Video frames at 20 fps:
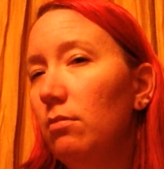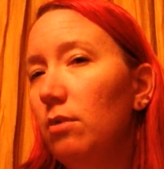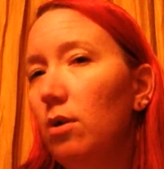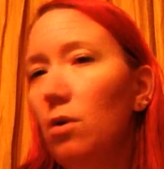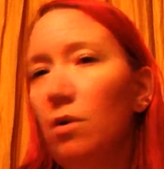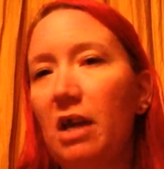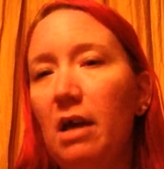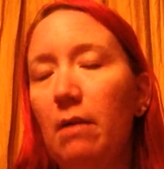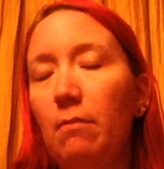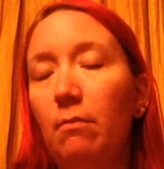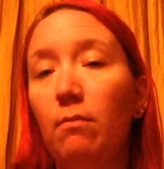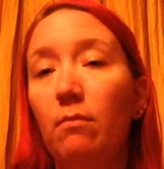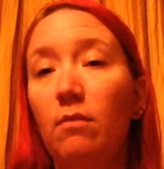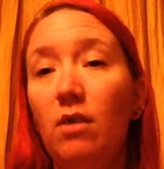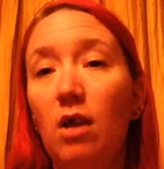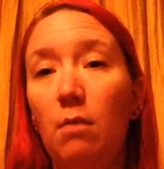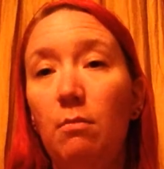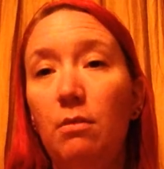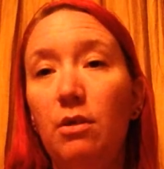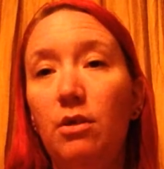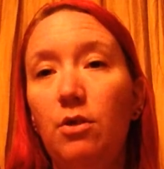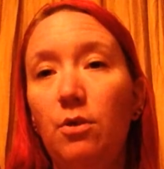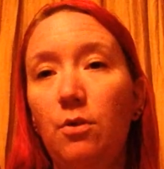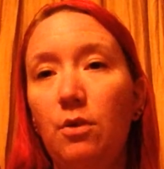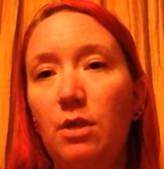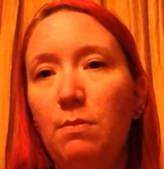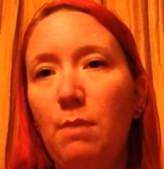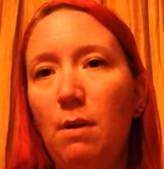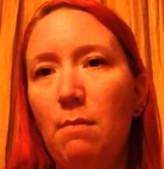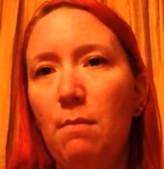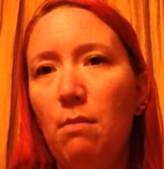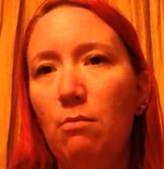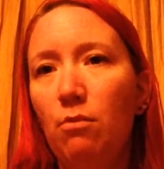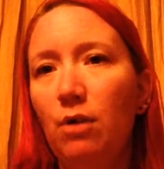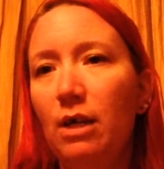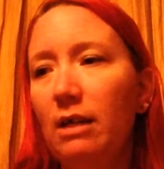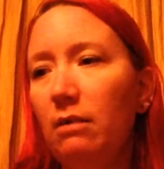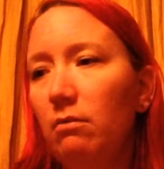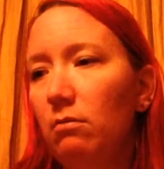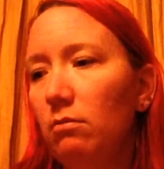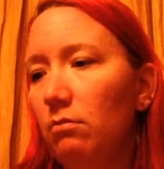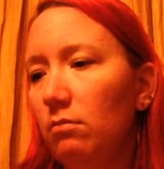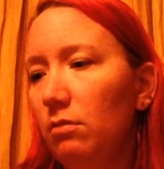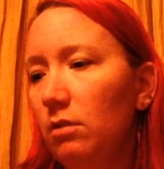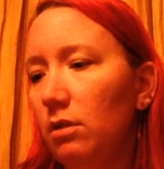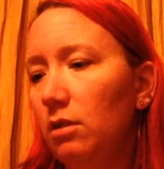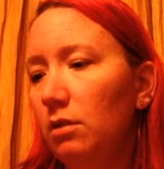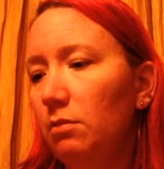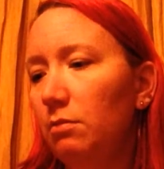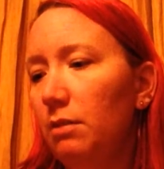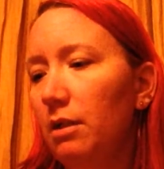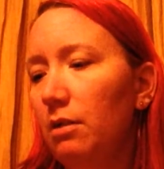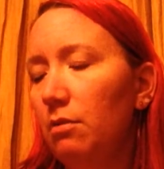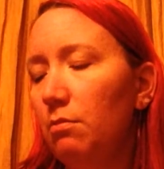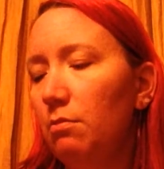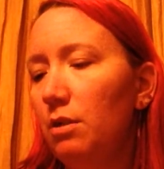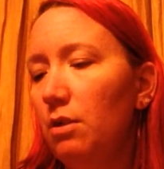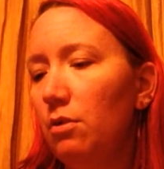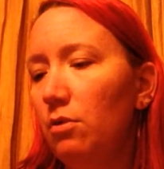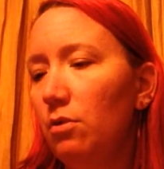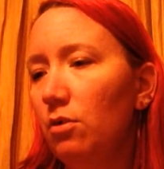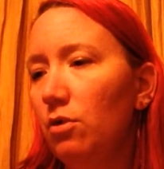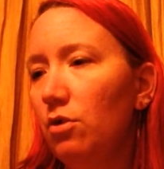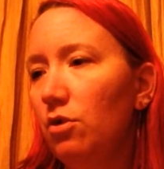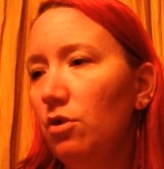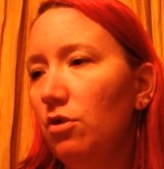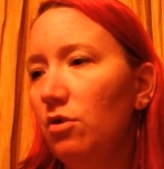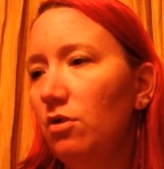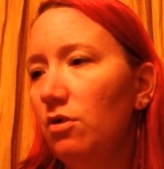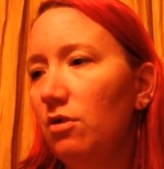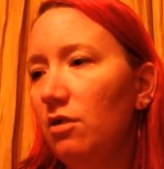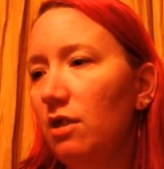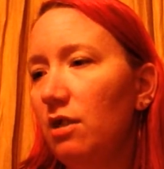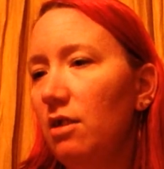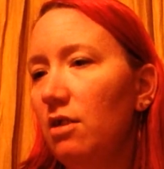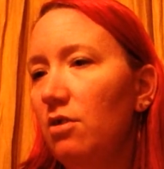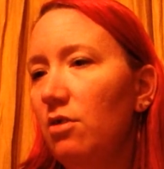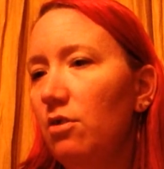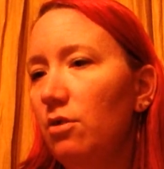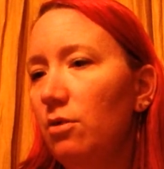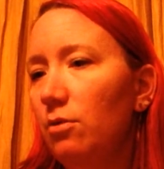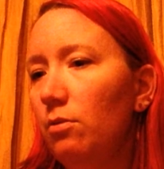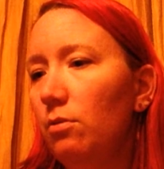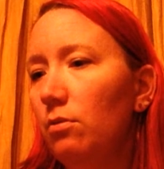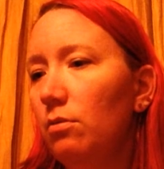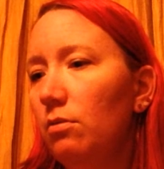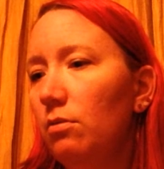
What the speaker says: Okay, I'm going to do this by memory. Because my computer just decided to